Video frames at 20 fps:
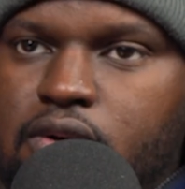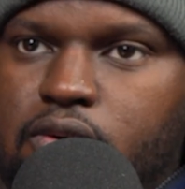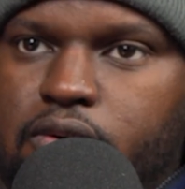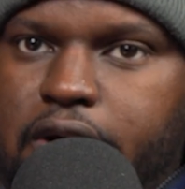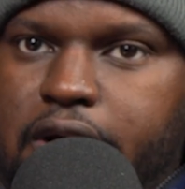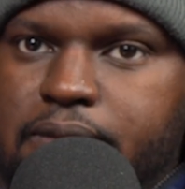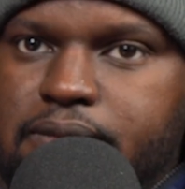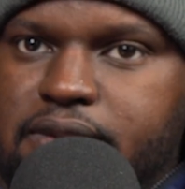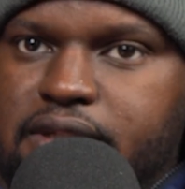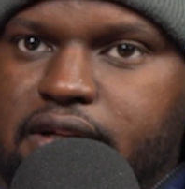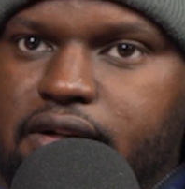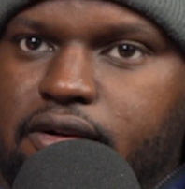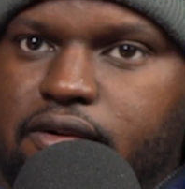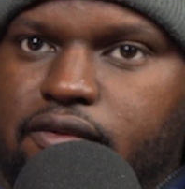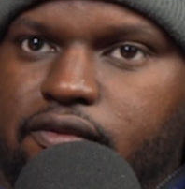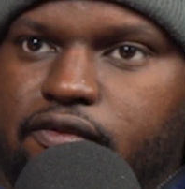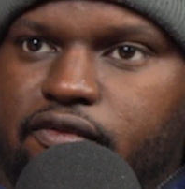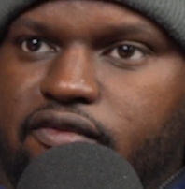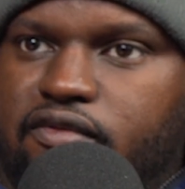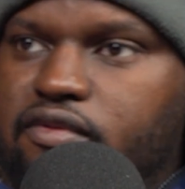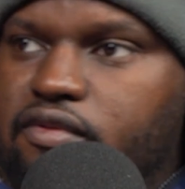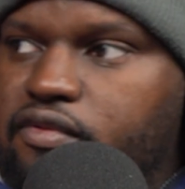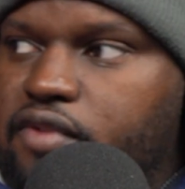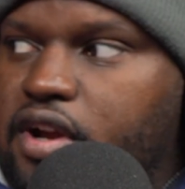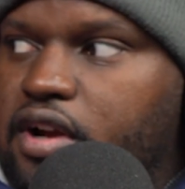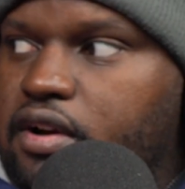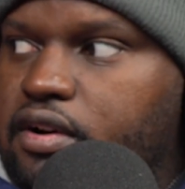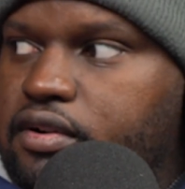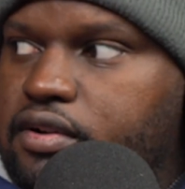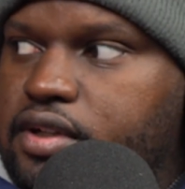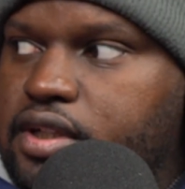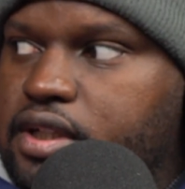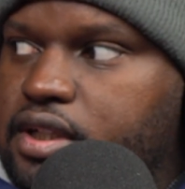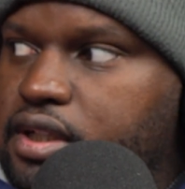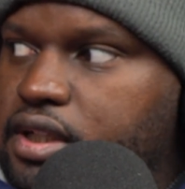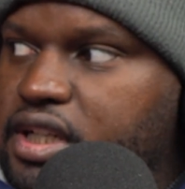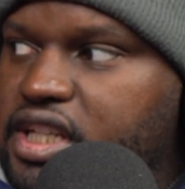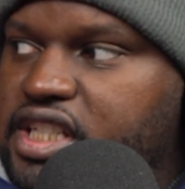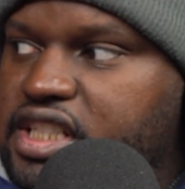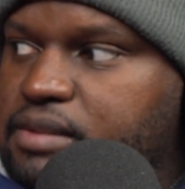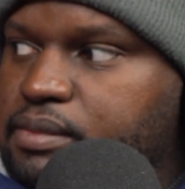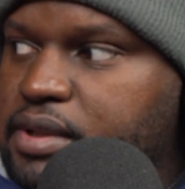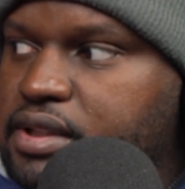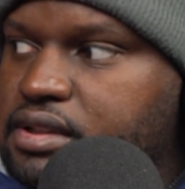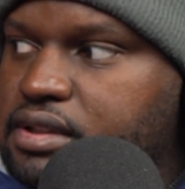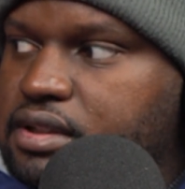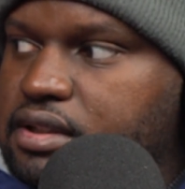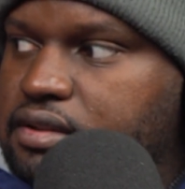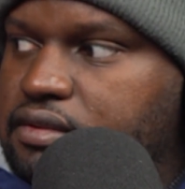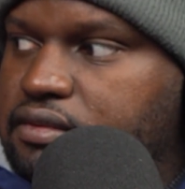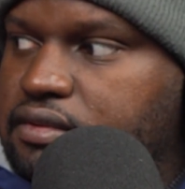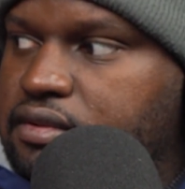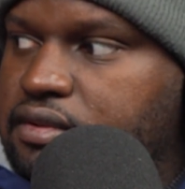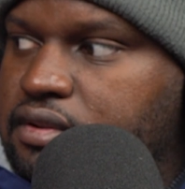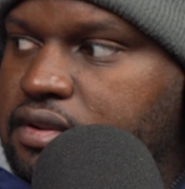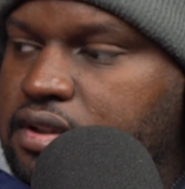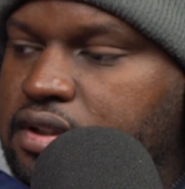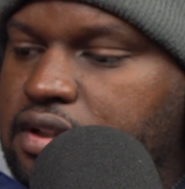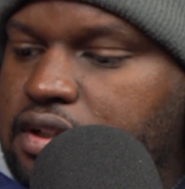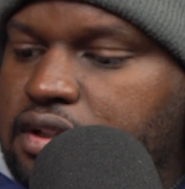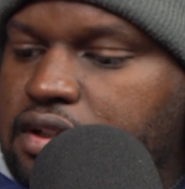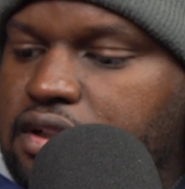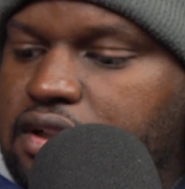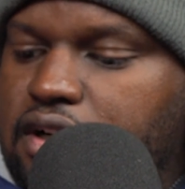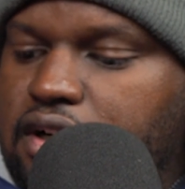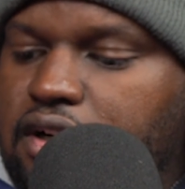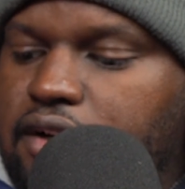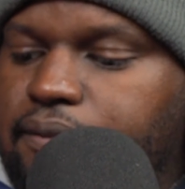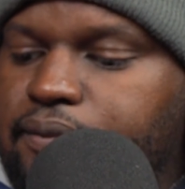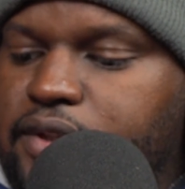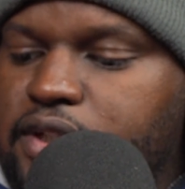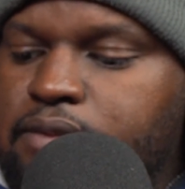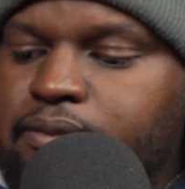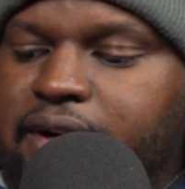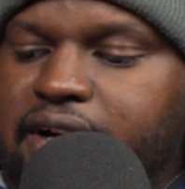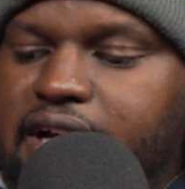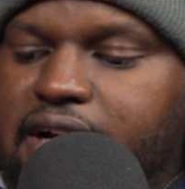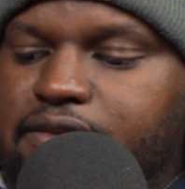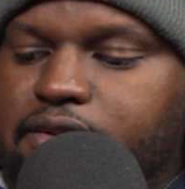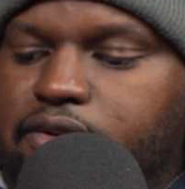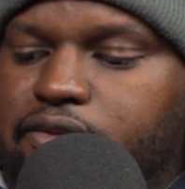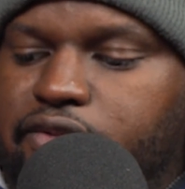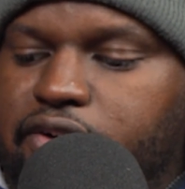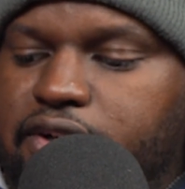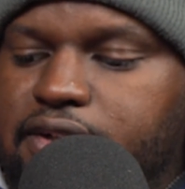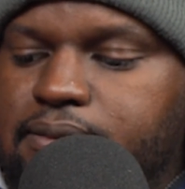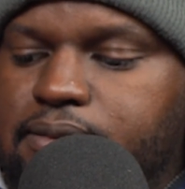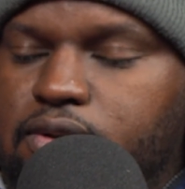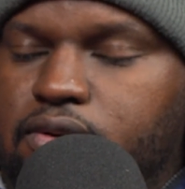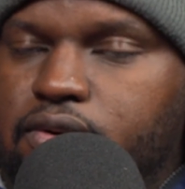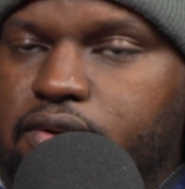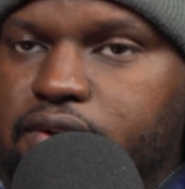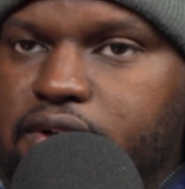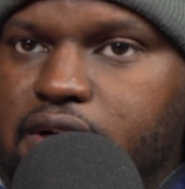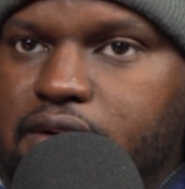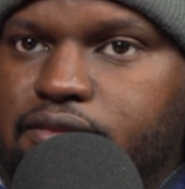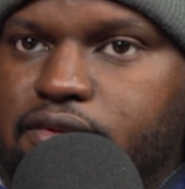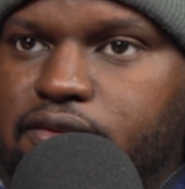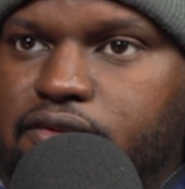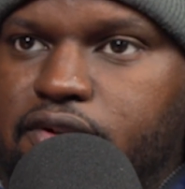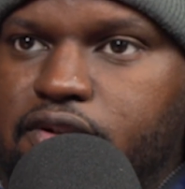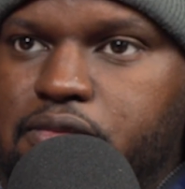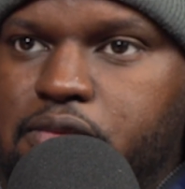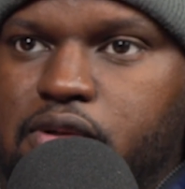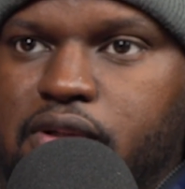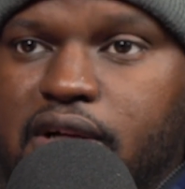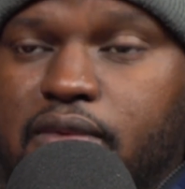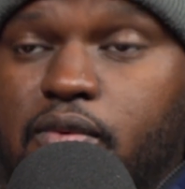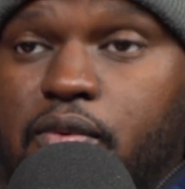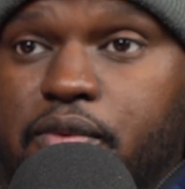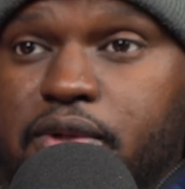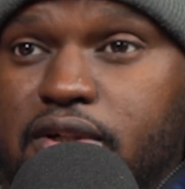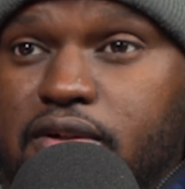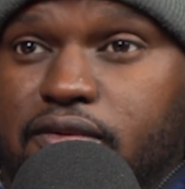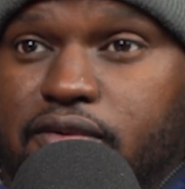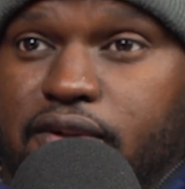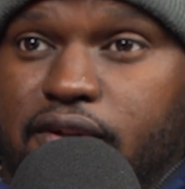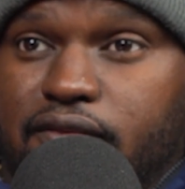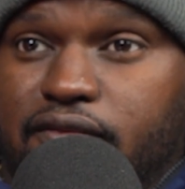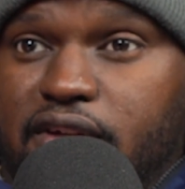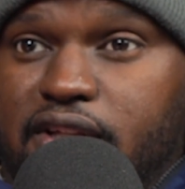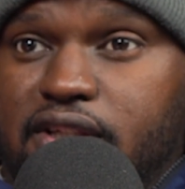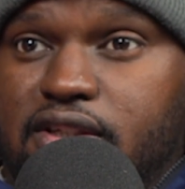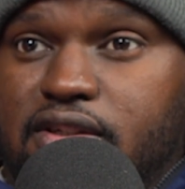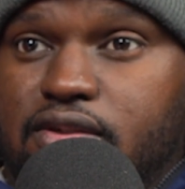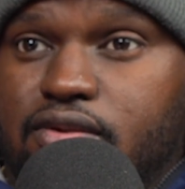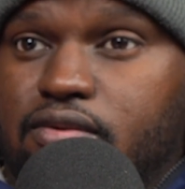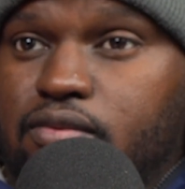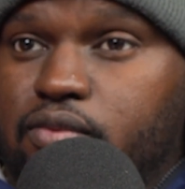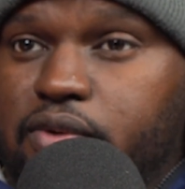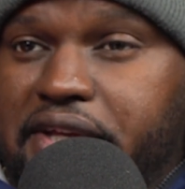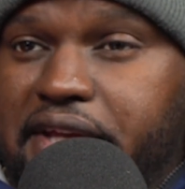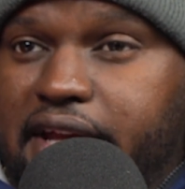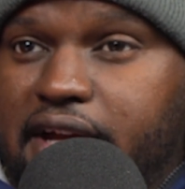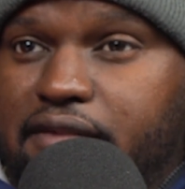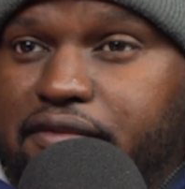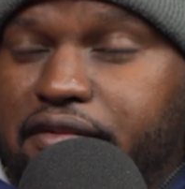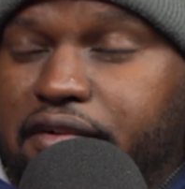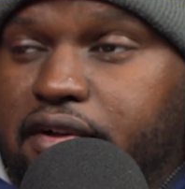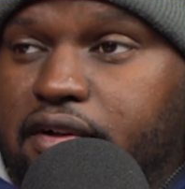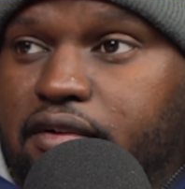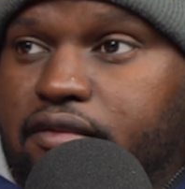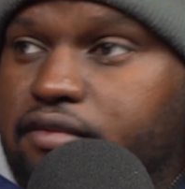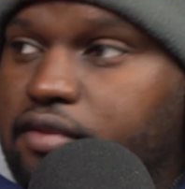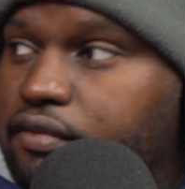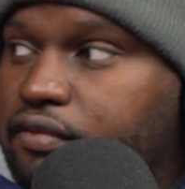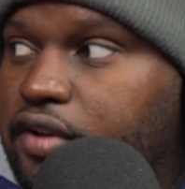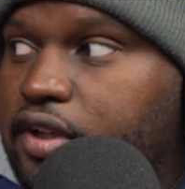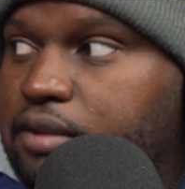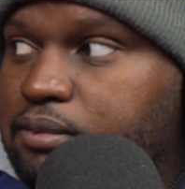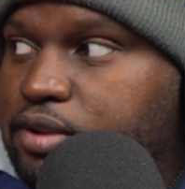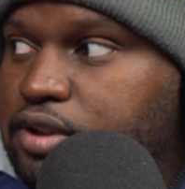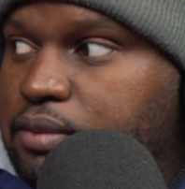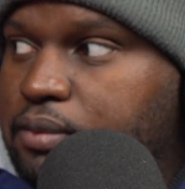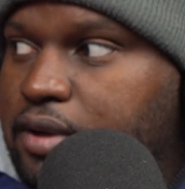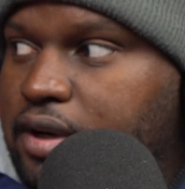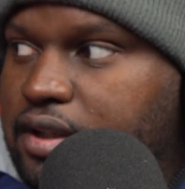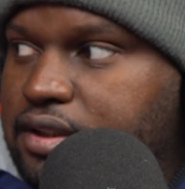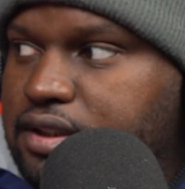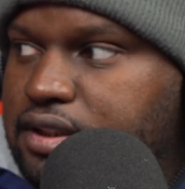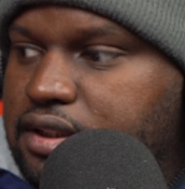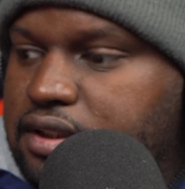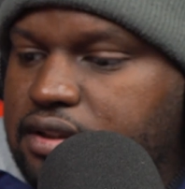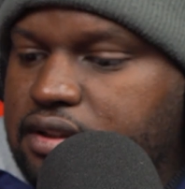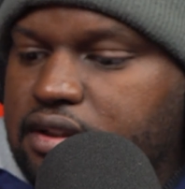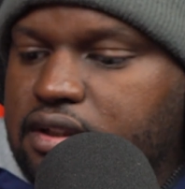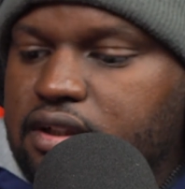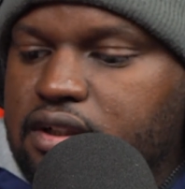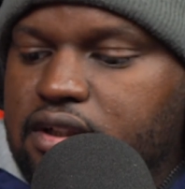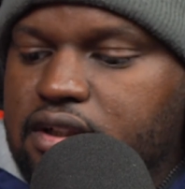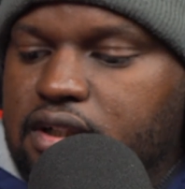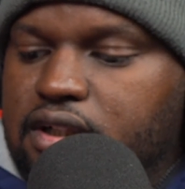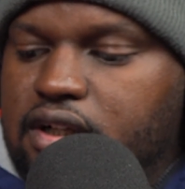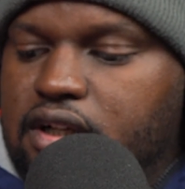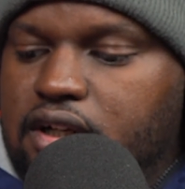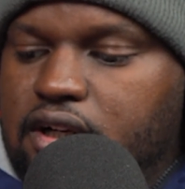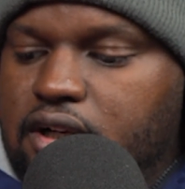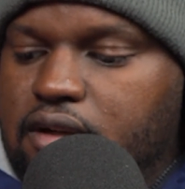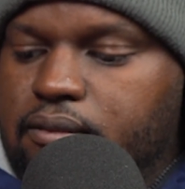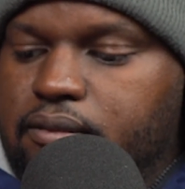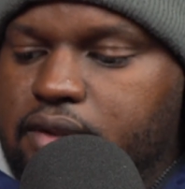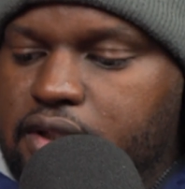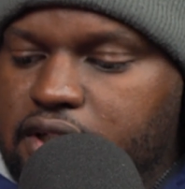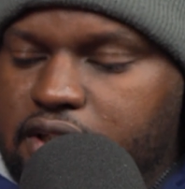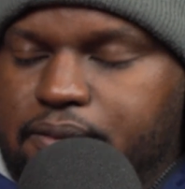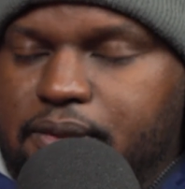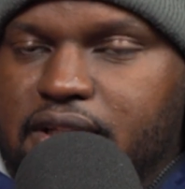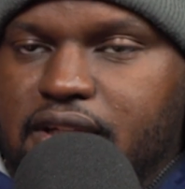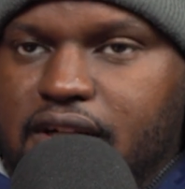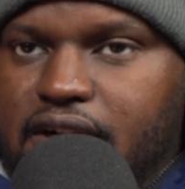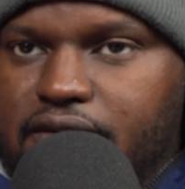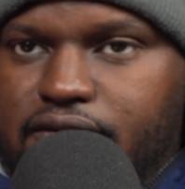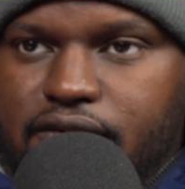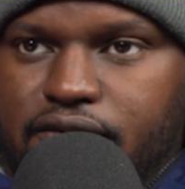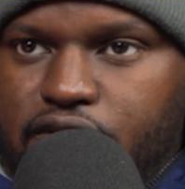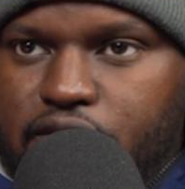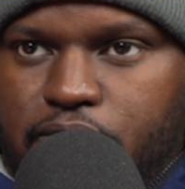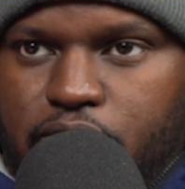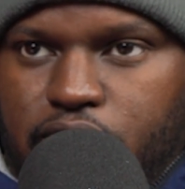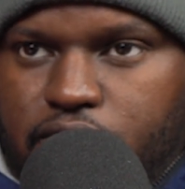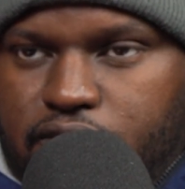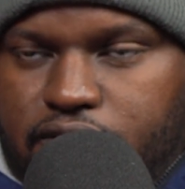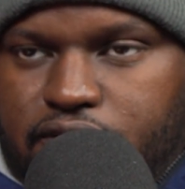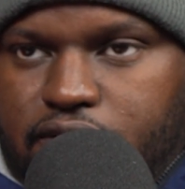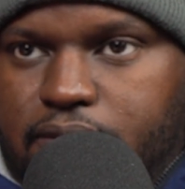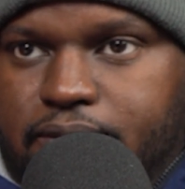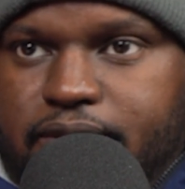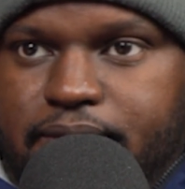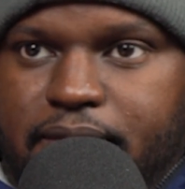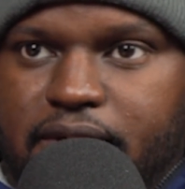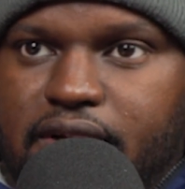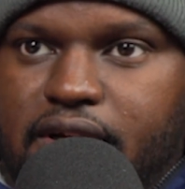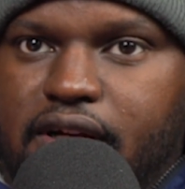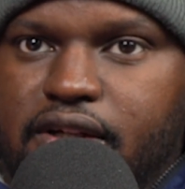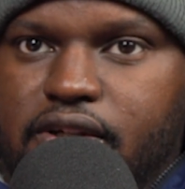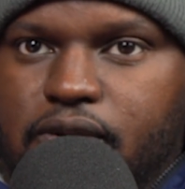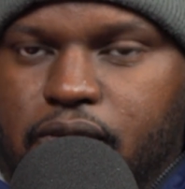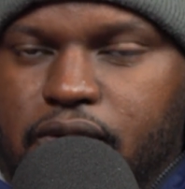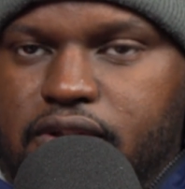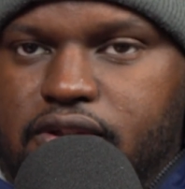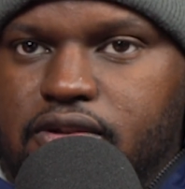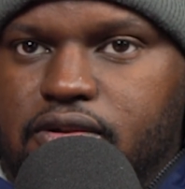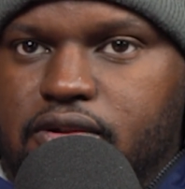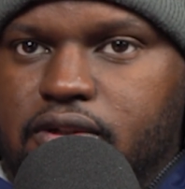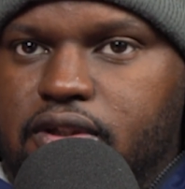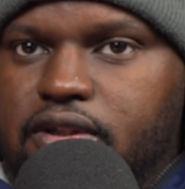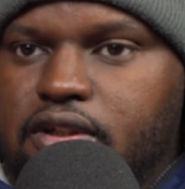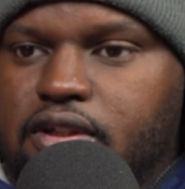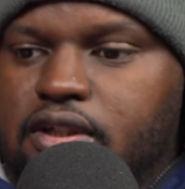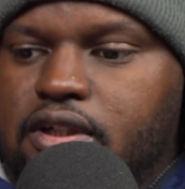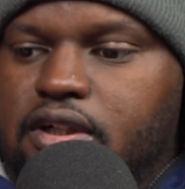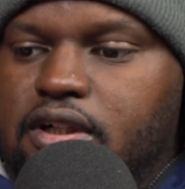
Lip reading: or items that are very expensive, you might have a refundable or non-refundable. Like when we do for the venue, we have a refundable deposit. It could be non-refundable or refundable depending on how you want to do it.